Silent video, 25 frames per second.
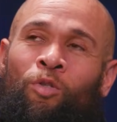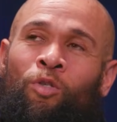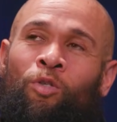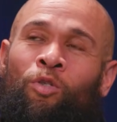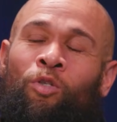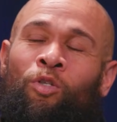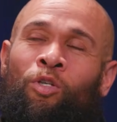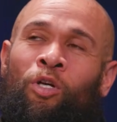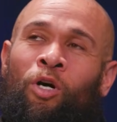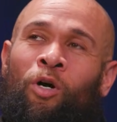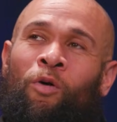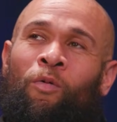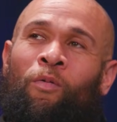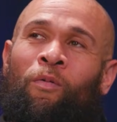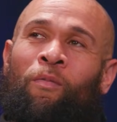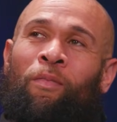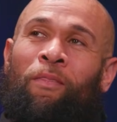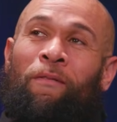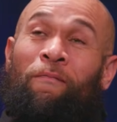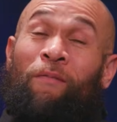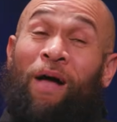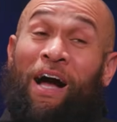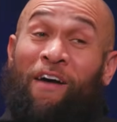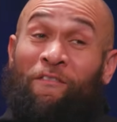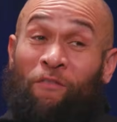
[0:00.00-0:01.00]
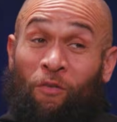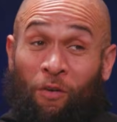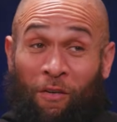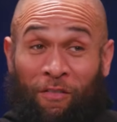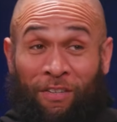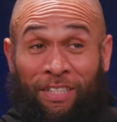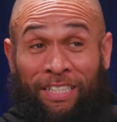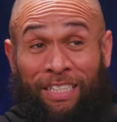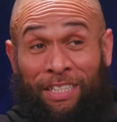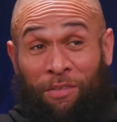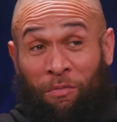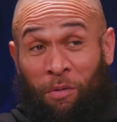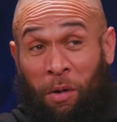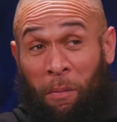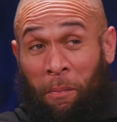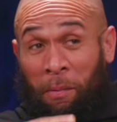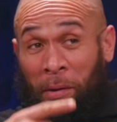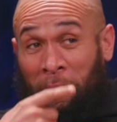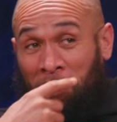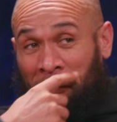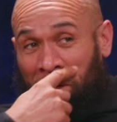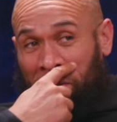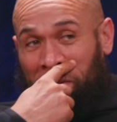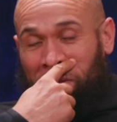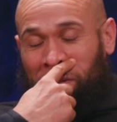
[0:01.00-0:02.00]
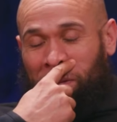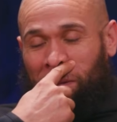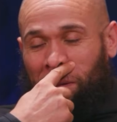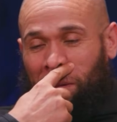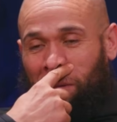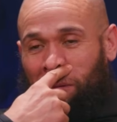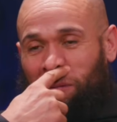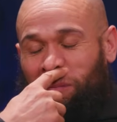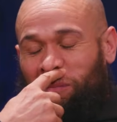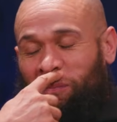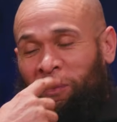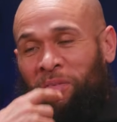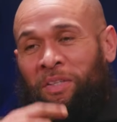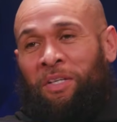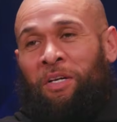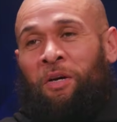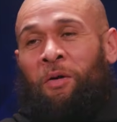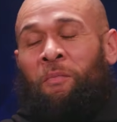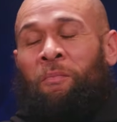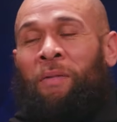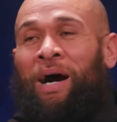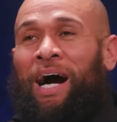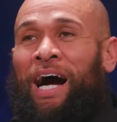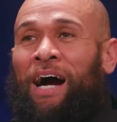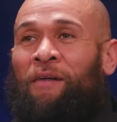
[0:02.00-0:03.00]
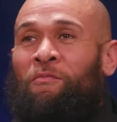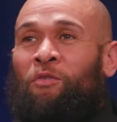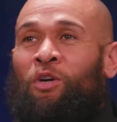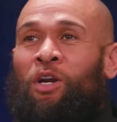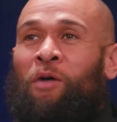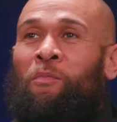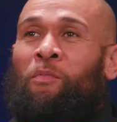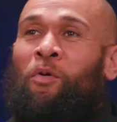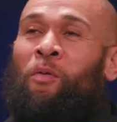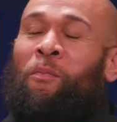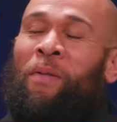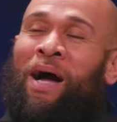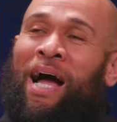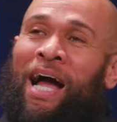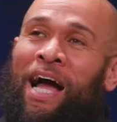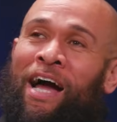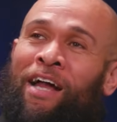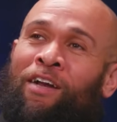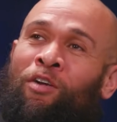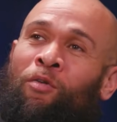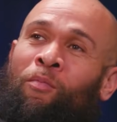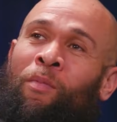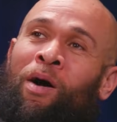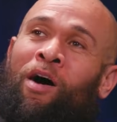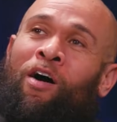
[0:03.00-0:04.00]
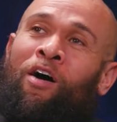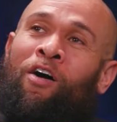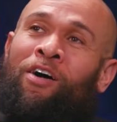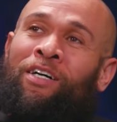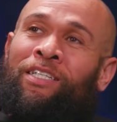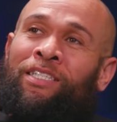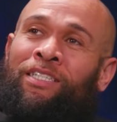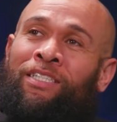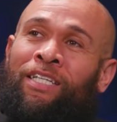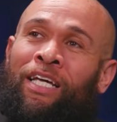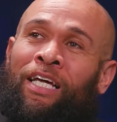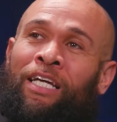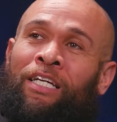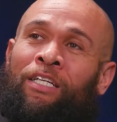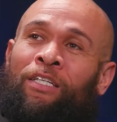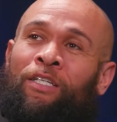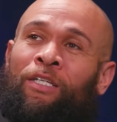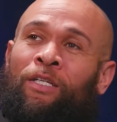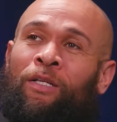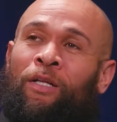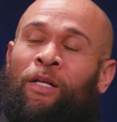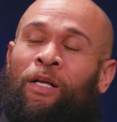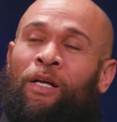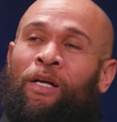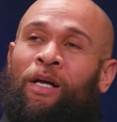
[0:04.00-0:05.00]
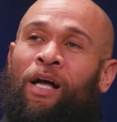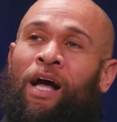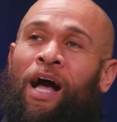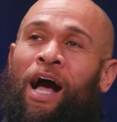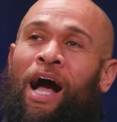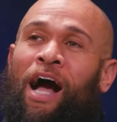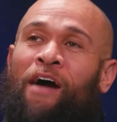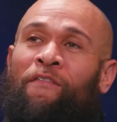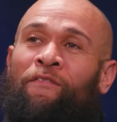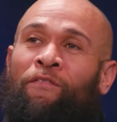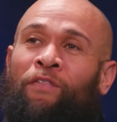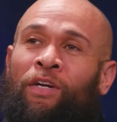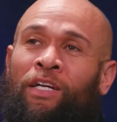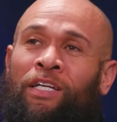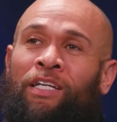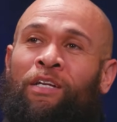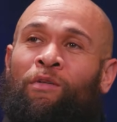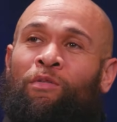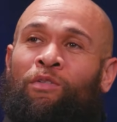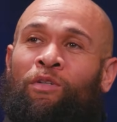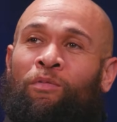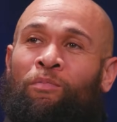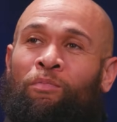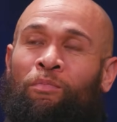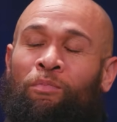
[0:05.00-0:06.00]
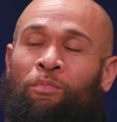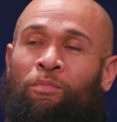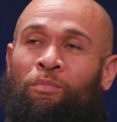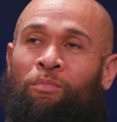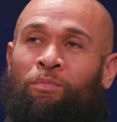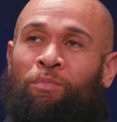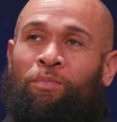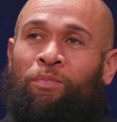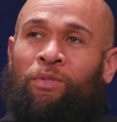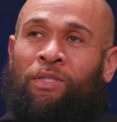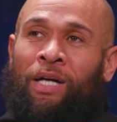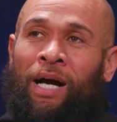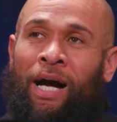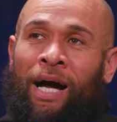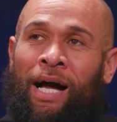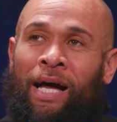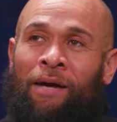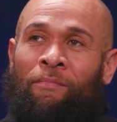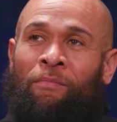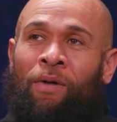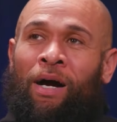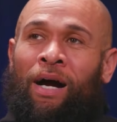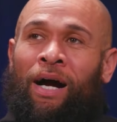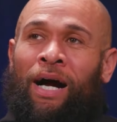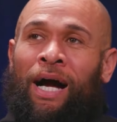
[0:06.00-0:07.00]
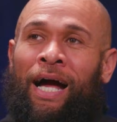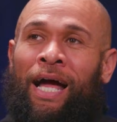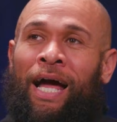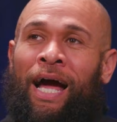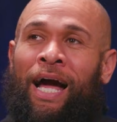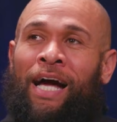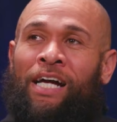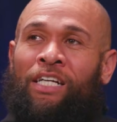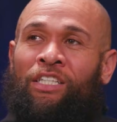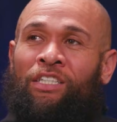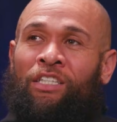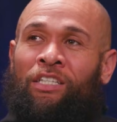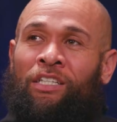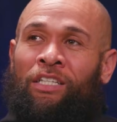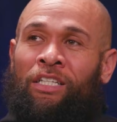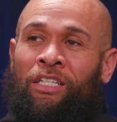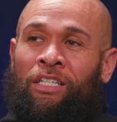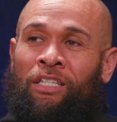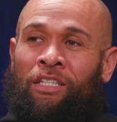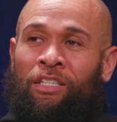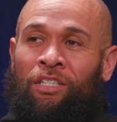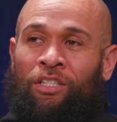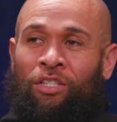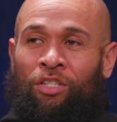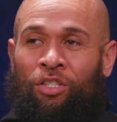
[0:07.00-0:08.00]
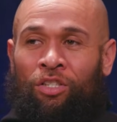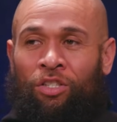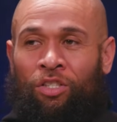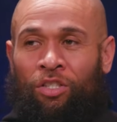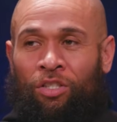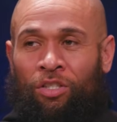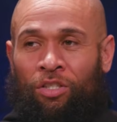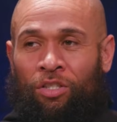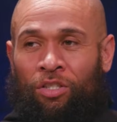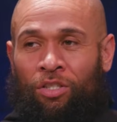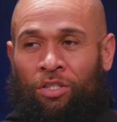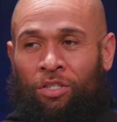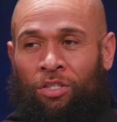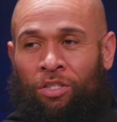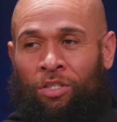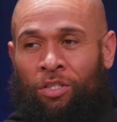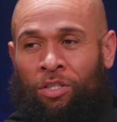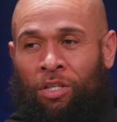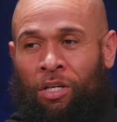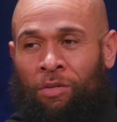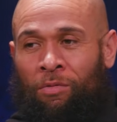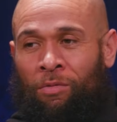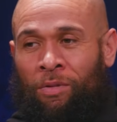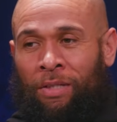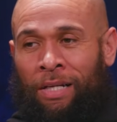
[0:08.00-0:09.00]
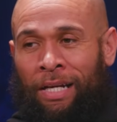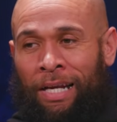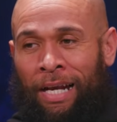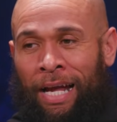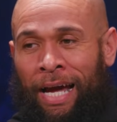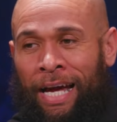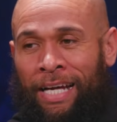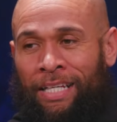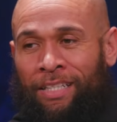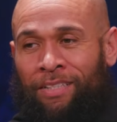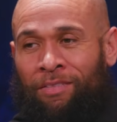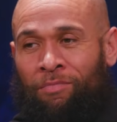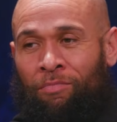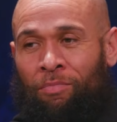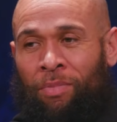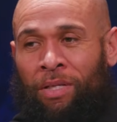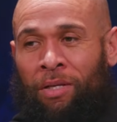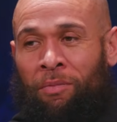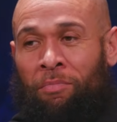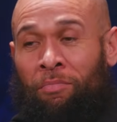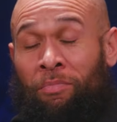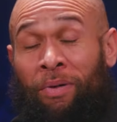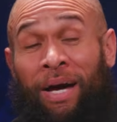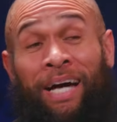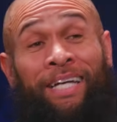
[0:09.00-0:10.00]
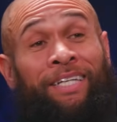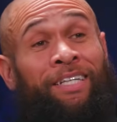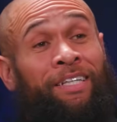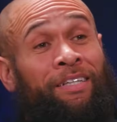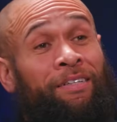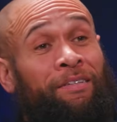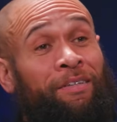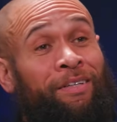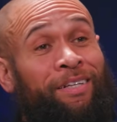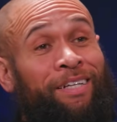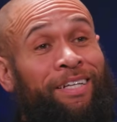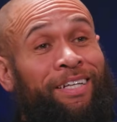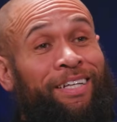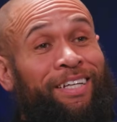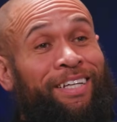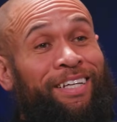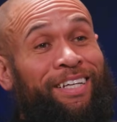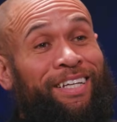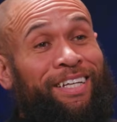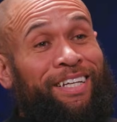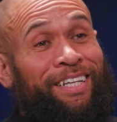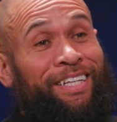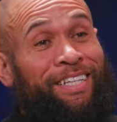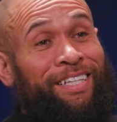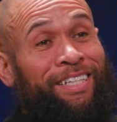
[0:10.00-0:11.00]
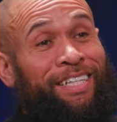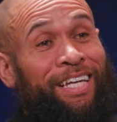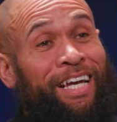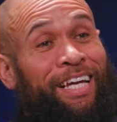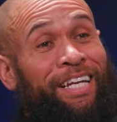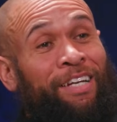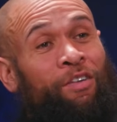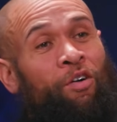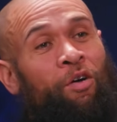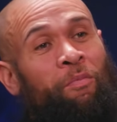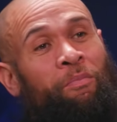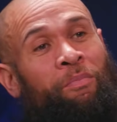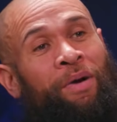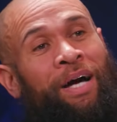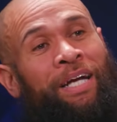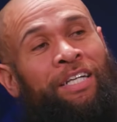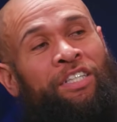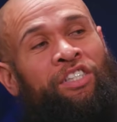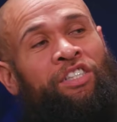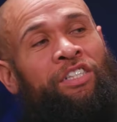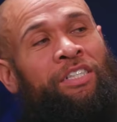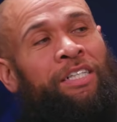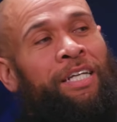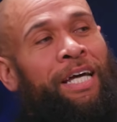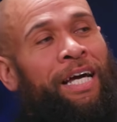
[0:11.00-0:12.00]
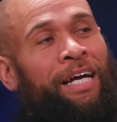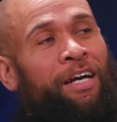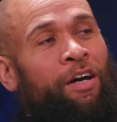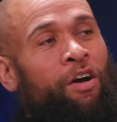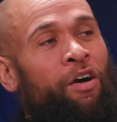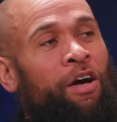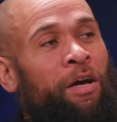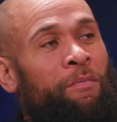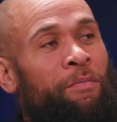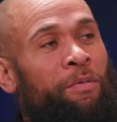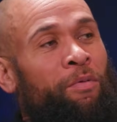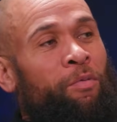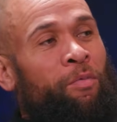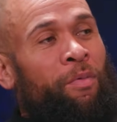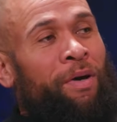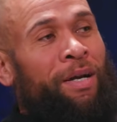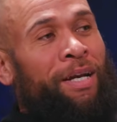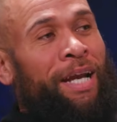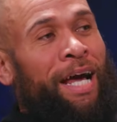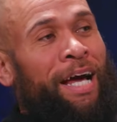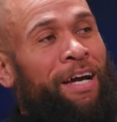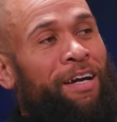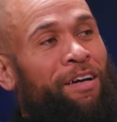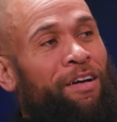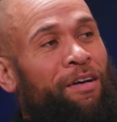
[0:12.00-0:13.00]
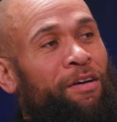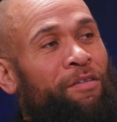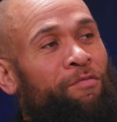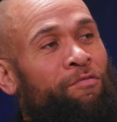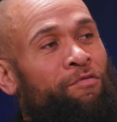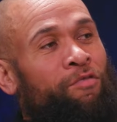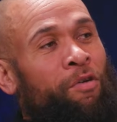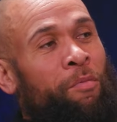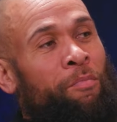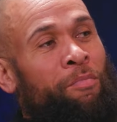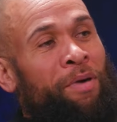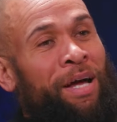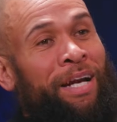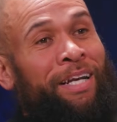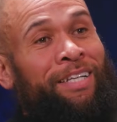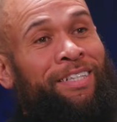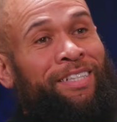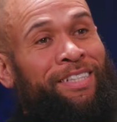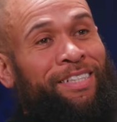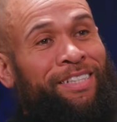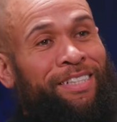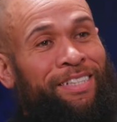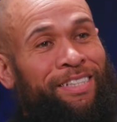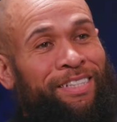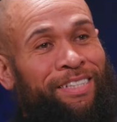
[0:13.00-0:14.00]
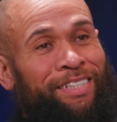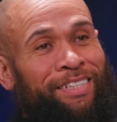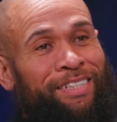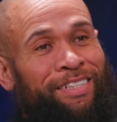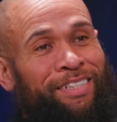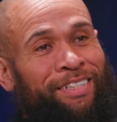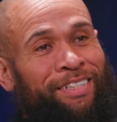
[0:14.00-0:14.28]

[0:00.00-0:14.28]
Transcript: You know, I thought of a similar period, you know, but I'm going to put my hand on my heart and say, I think there was a time I actually generally liked being bad. Yeah, not bad as in like hurting people, but like rebellious.